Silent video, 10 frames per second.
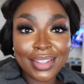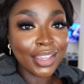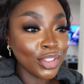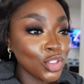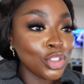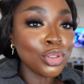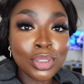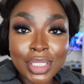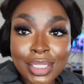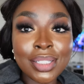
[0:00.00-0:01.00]
like
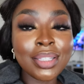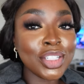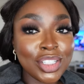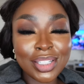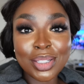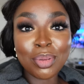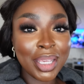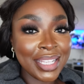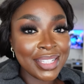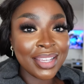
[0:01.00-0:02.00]
juicy, delicious,
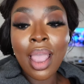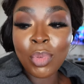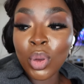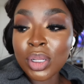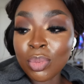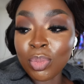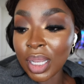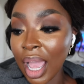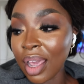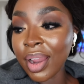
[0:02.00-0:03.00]
amazing. I'm going to
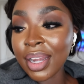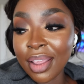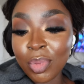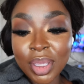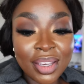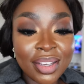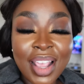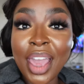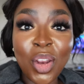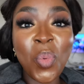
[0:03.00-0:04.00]
blot right now because
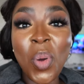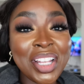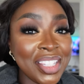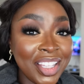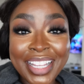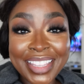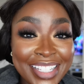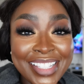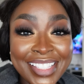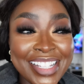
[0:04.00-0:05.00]
I don't want to look like
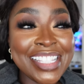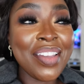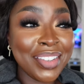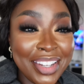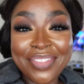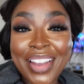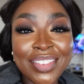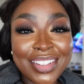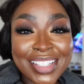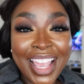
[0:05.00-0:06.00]
this. It's 75
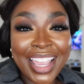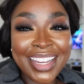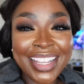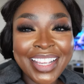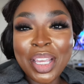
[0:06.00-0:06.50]
outside,